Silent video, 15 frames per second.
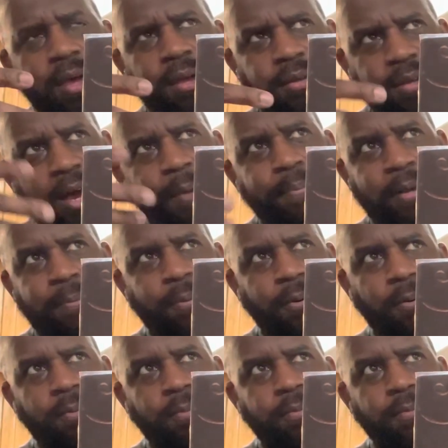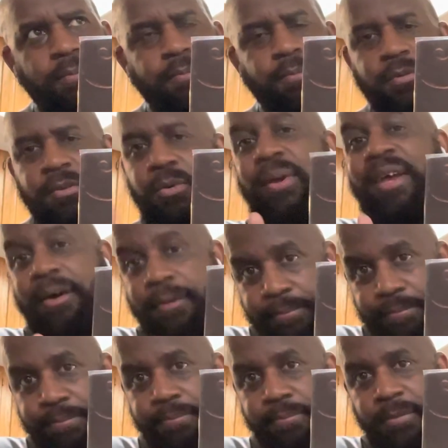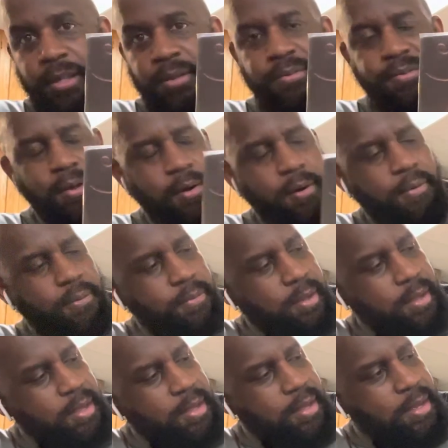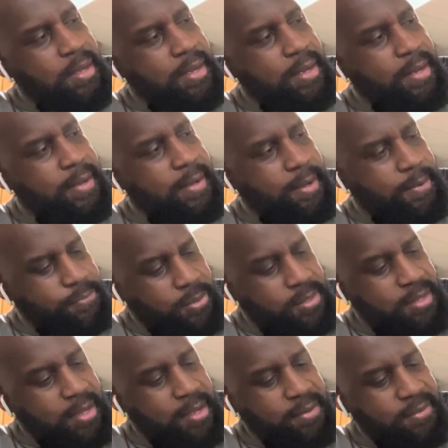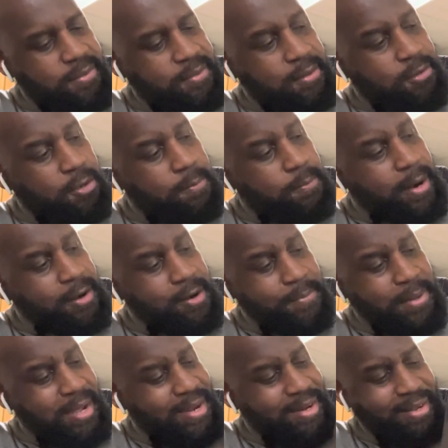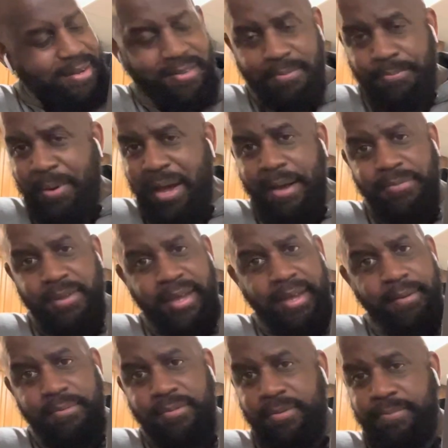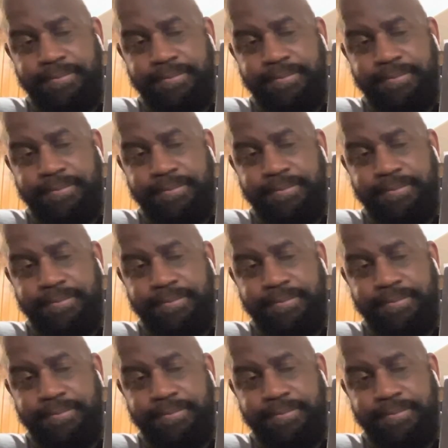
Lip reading: young people to him. So, but yeah, this is a dope record, man. And Bob James,